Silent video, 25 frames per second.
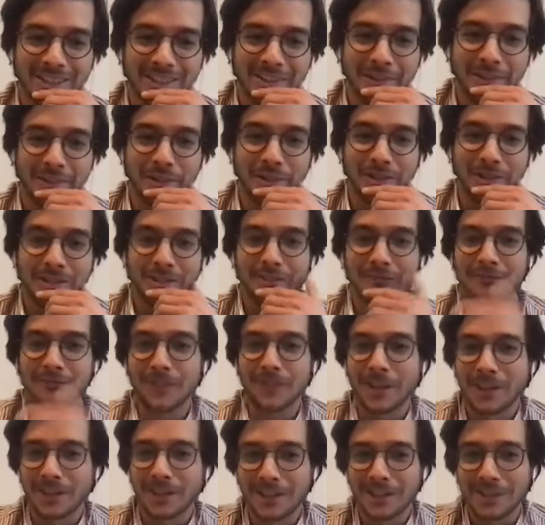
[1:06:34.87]
Dirk,
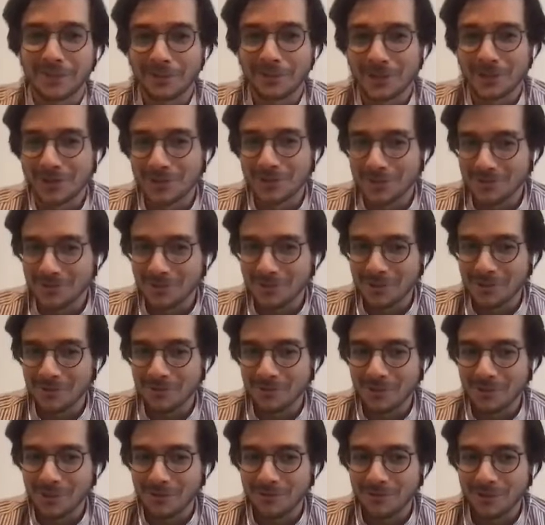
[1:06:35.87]
finally, because
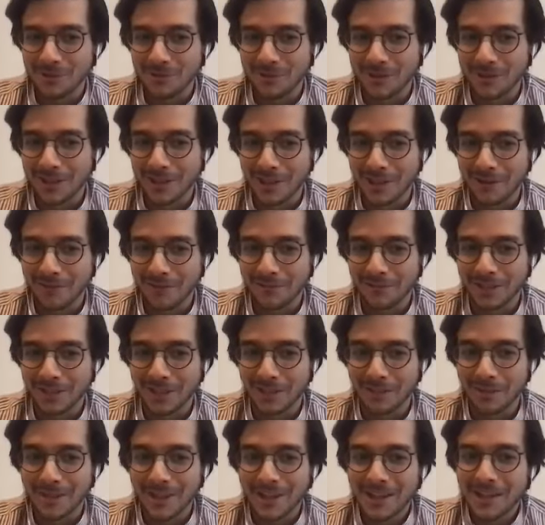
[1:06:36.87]
we ran out of
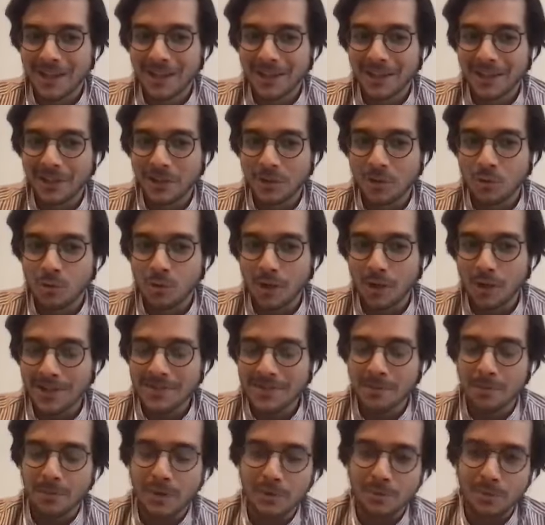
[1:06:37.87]
time, when is
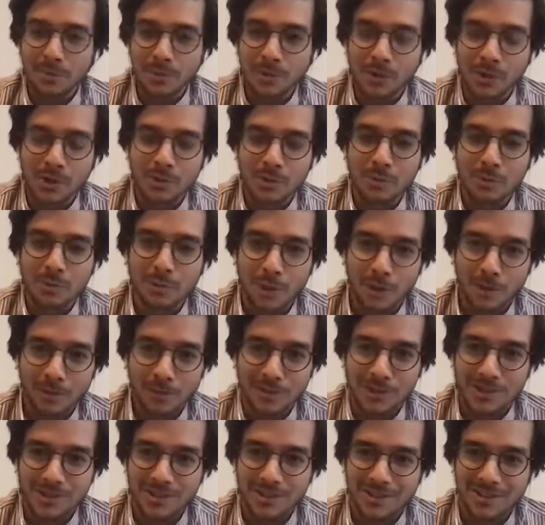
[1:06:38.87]
the paper going to be
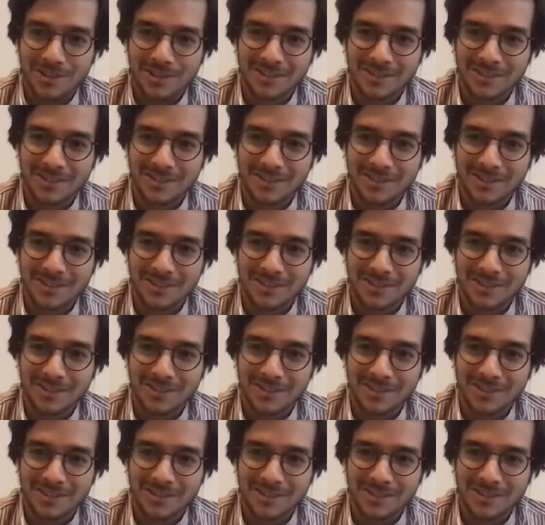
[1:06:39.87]
published?